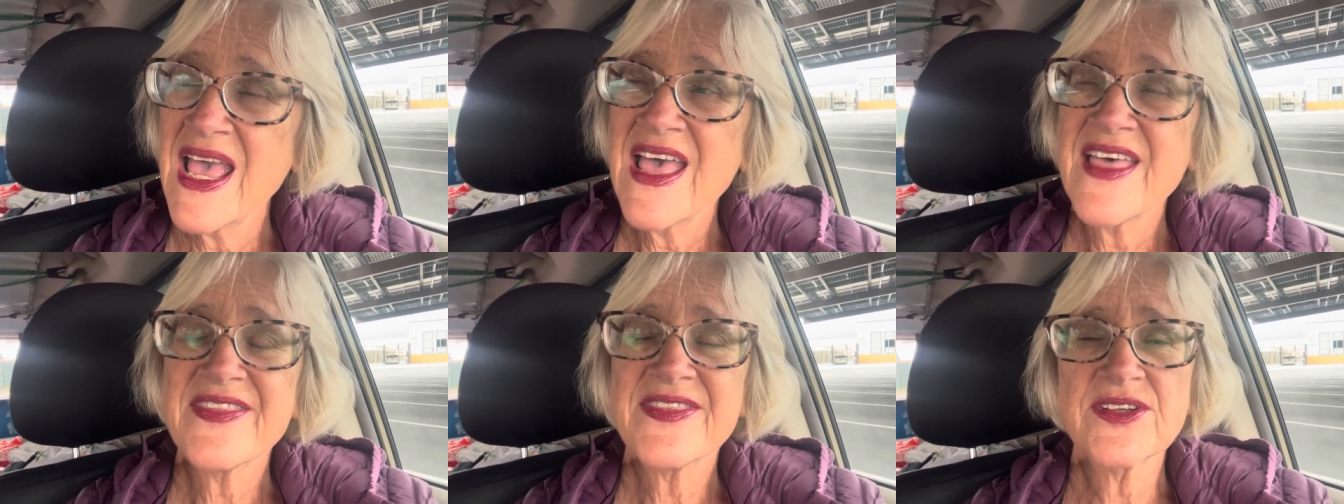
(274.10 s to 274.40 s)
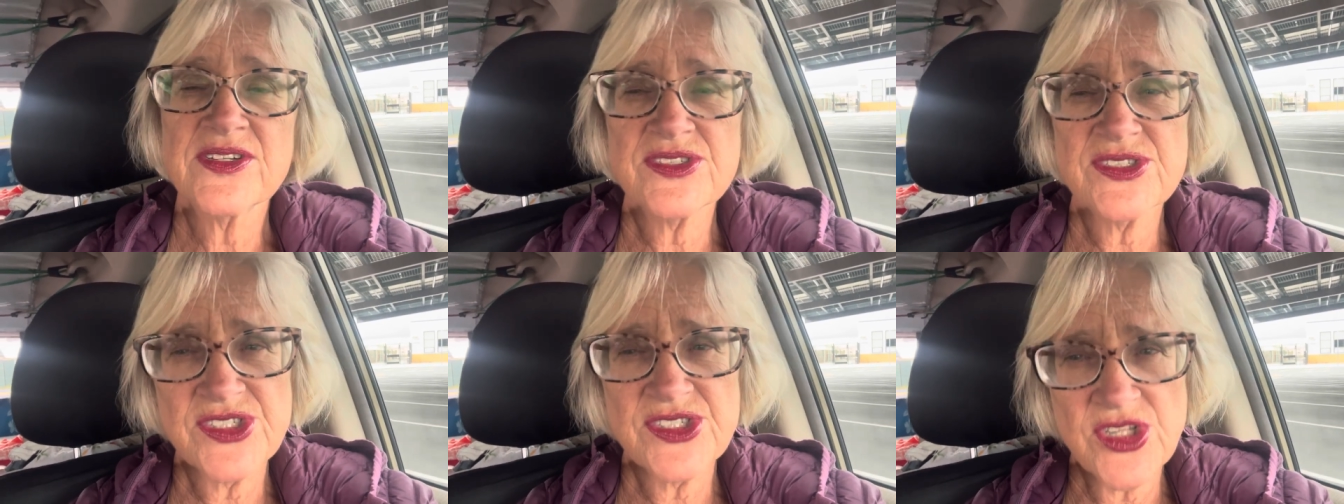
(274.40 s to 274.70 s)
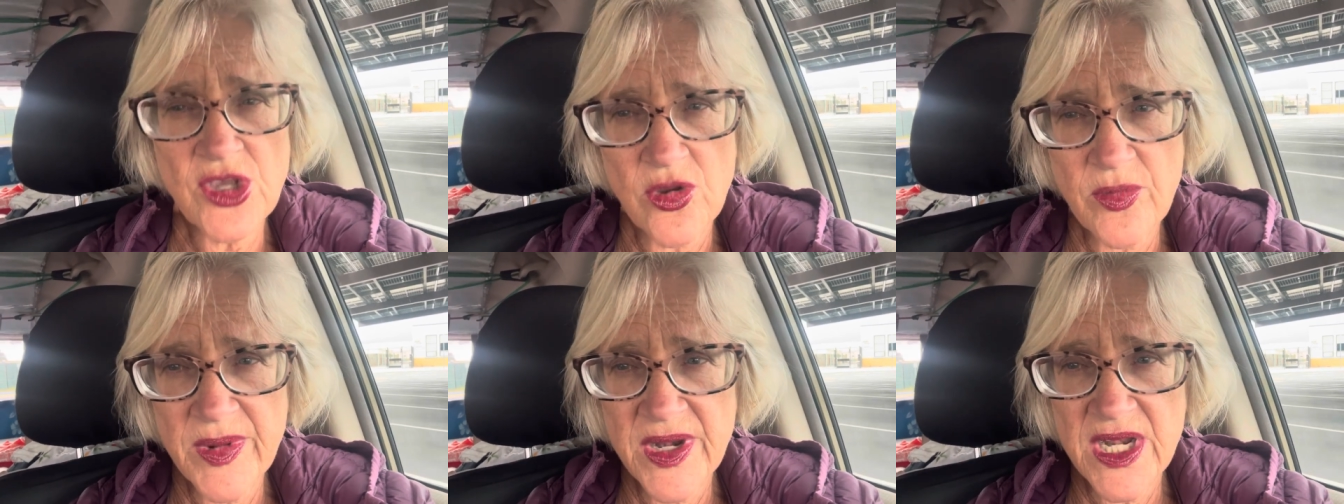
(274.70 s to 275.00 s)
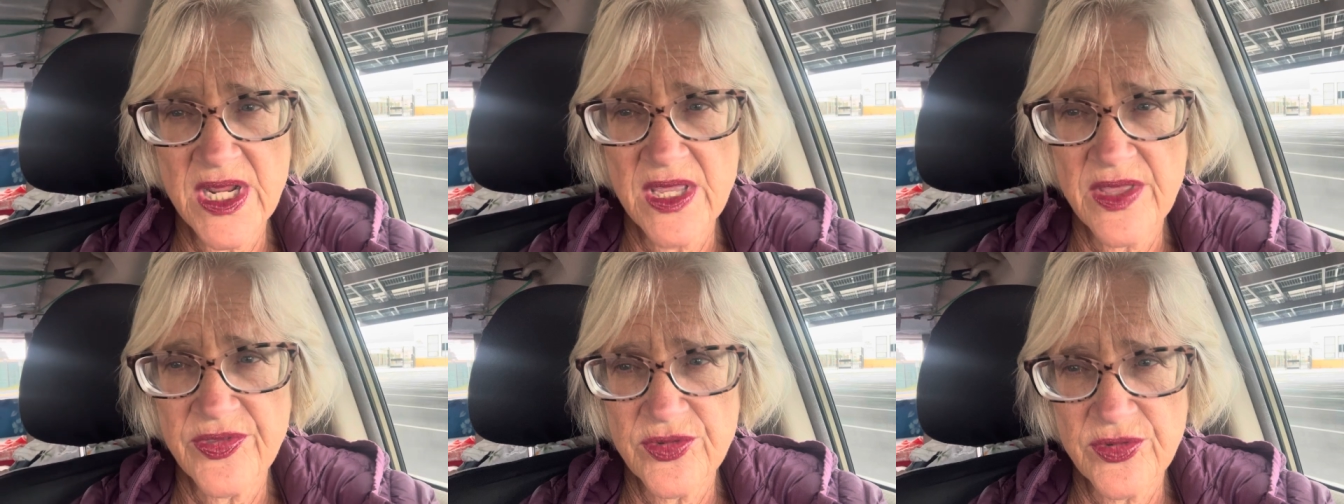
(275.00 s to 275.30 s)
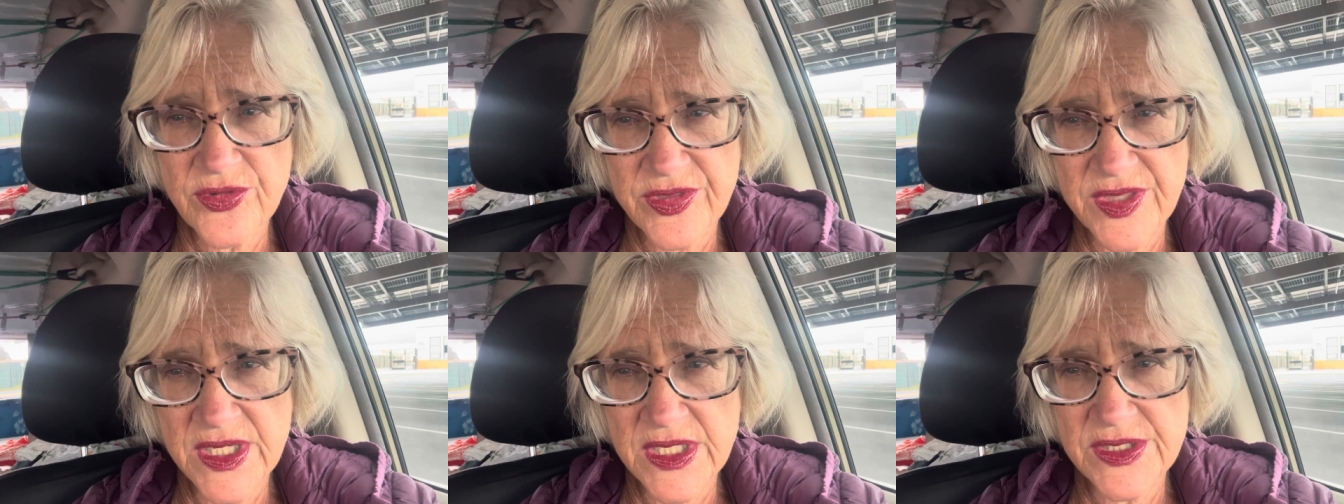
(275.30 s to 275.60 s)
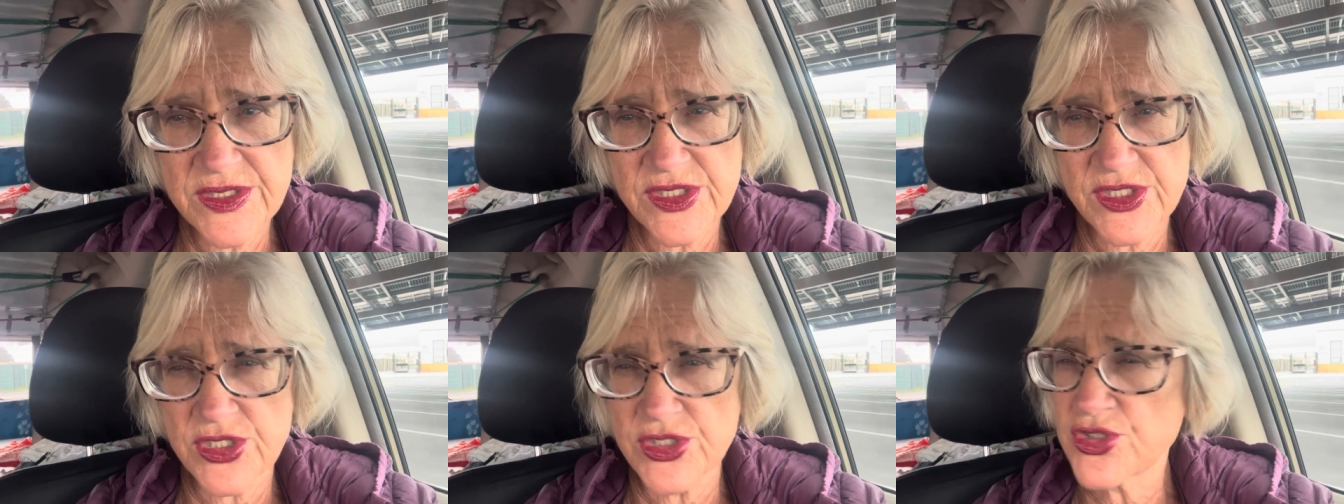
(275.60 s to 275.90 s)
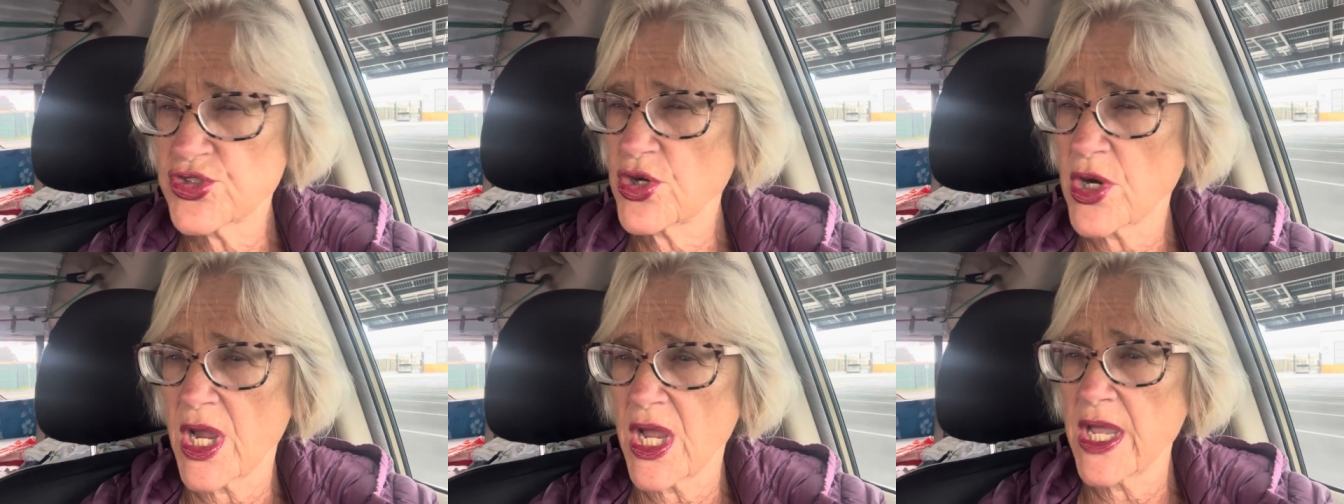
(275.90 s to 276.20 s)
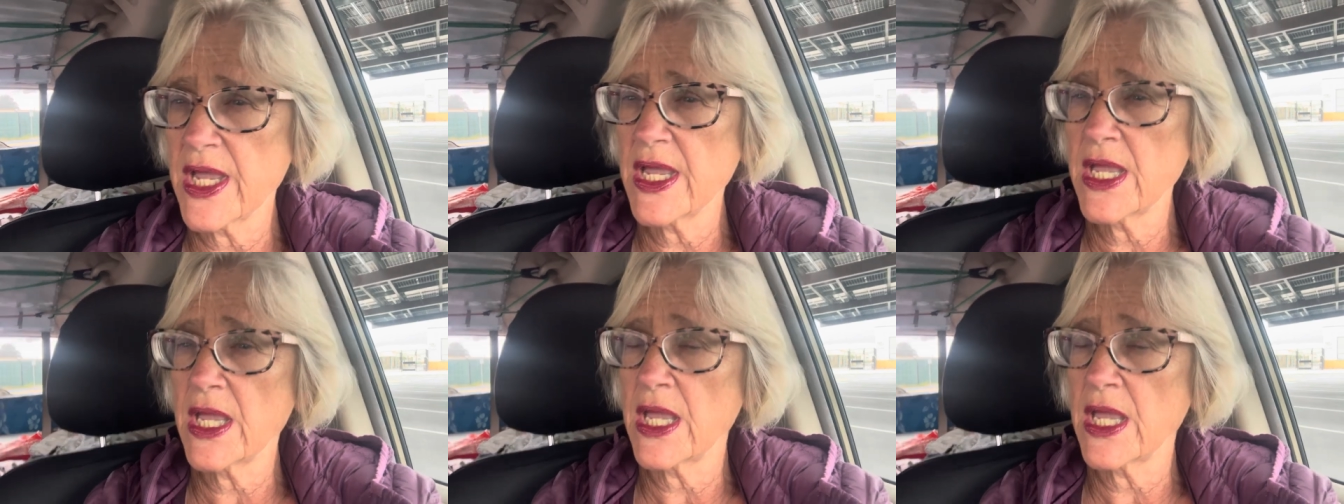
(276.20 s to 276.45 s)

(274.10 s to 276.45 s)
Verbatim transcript: There's so many other things to try,